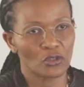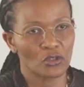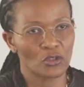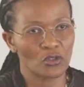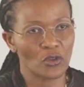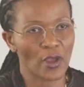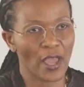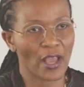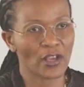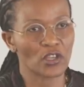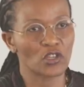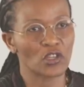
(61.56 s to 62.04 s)

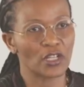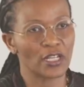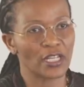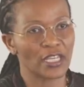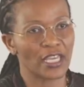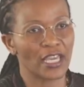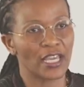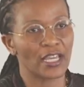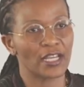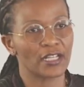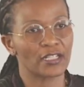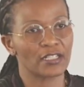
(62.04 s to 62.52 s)
to actually
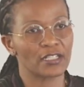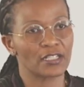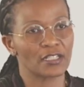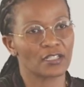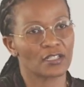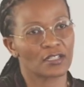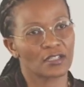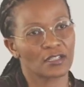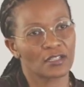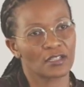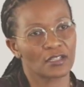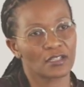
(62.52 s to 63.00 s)

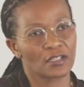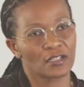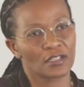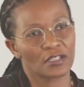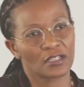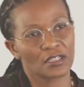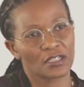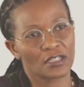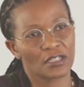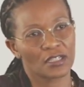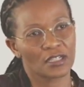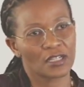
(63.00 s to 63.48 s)
get
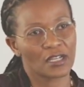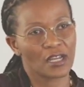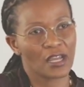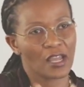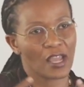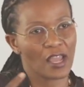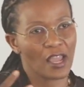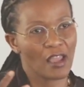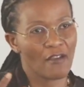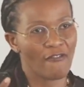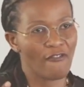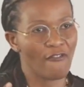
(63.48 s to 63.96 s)

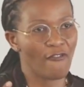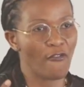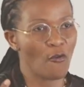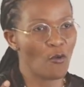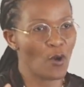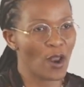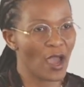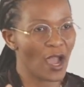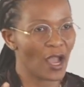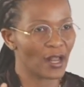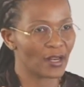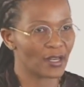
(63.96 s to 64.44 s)
a
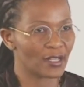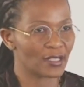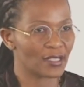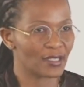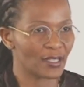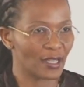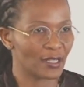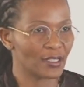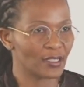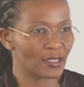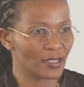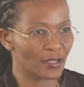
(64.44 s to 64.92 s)
fuller
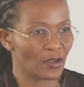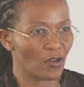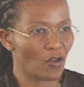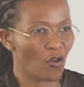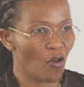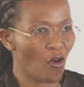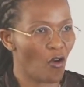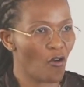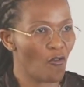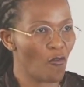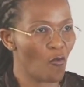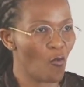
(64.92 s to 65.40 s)
understanding
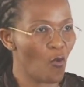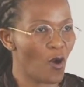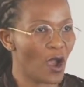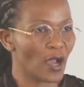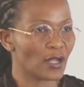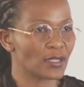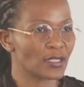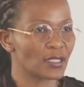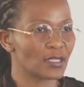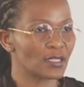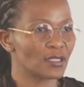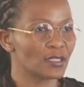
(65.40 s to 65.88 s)
of
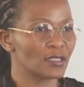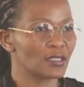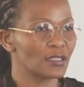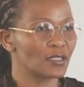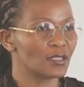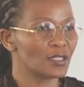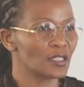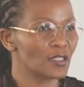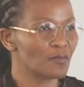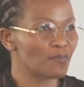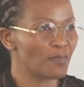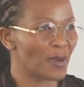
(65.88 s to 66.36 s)
what
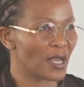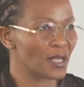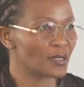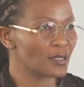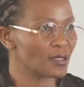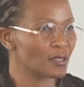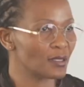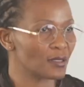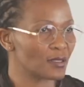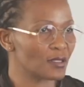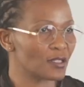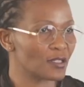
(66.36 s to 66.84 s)
this
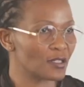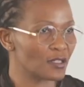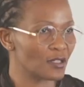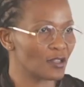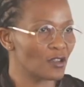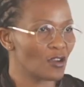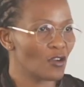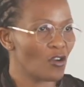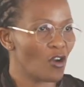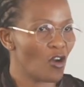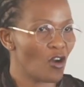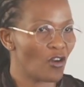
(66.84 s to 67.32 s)
basket
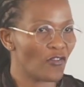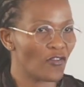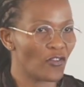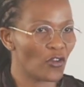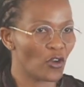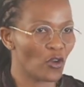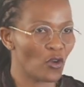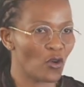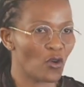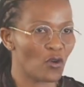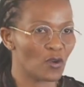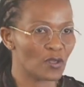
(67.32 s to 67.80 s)
of
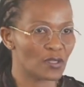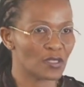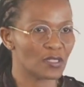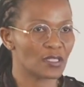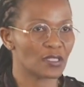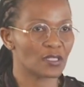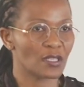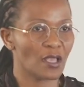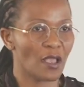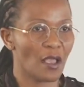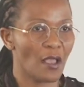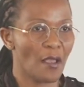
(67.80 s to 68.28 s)

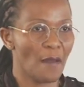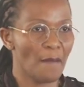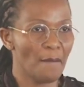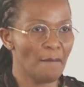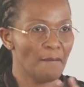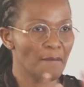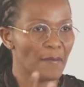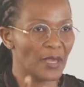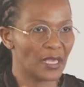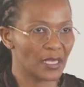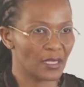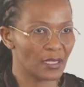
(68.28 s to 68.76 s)
laws
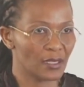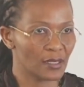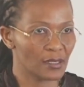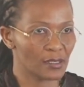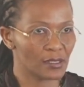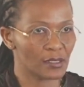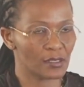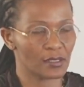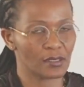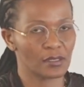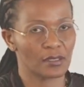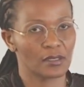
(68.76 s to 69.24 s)

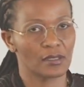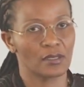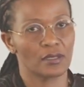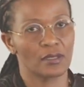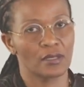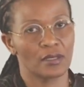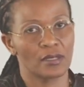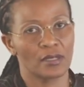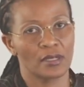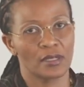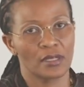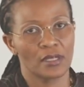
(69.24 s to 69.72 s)
means
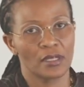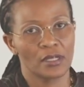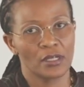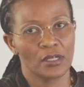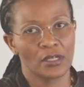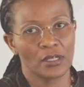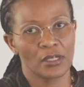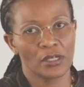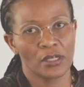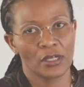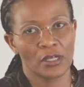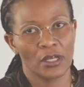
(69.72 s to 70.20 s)

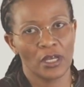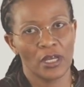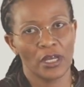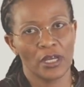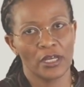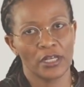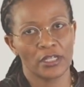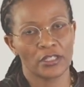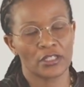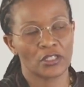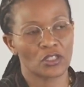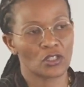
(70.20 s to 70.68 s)

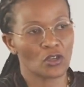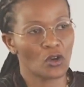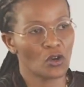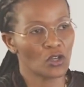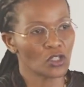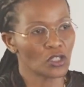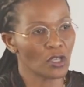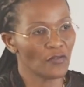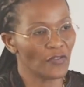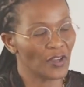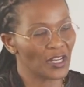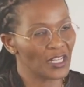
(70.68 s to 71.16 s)
it's
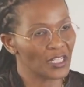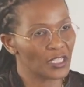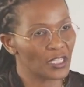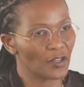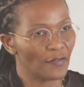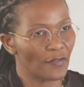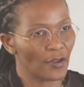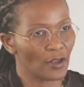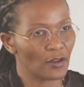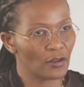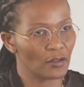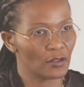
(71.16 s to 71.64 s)
also very
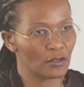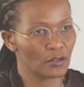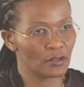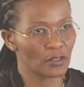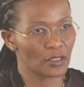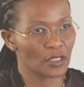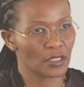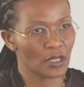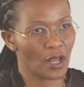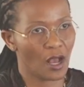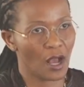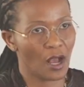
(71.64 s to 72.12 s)

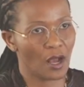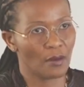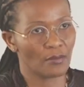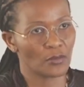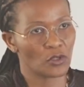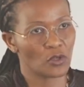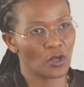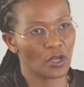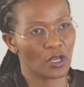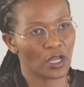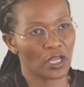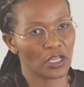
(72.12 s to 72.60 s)
difficult um,
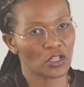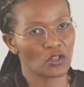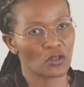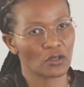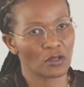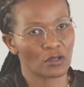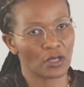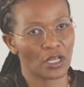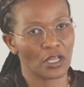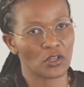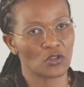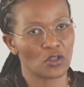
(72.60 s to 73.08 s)
to a
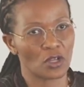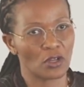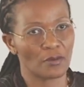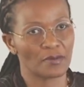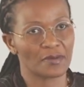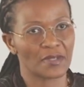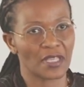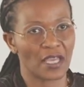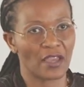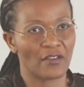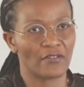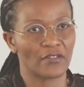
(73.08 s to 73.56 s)
casual, casual
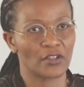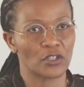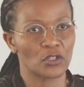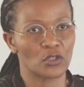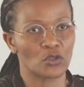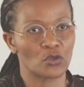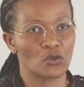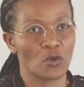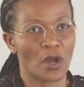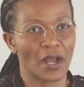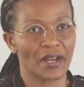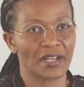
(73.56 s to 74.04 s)
observer
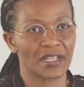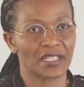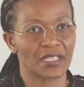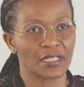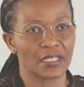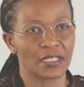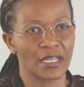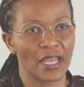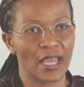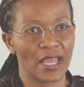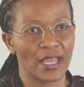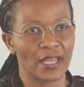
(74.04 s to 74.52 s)
to
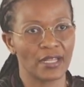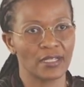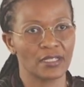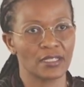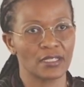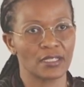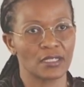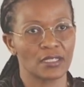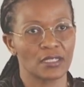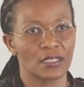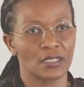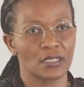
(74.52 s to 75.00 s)
understand